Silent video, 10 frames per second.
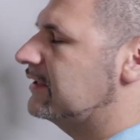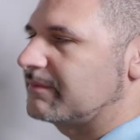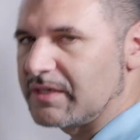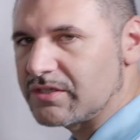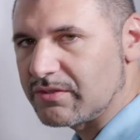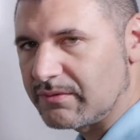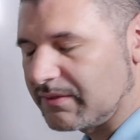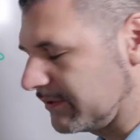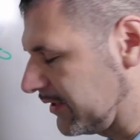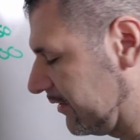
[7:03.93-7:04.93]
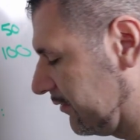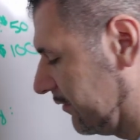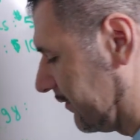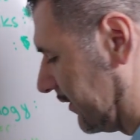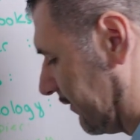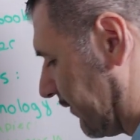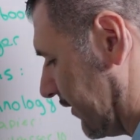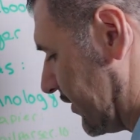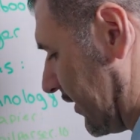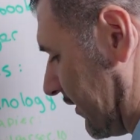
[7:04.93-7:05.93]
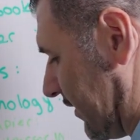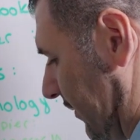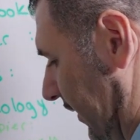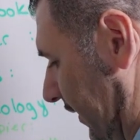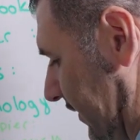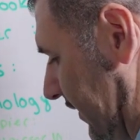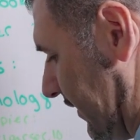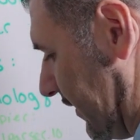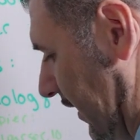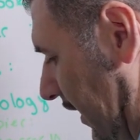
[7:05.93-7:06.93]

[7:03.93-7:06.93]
and make sure that we're not over infringing on someone else's.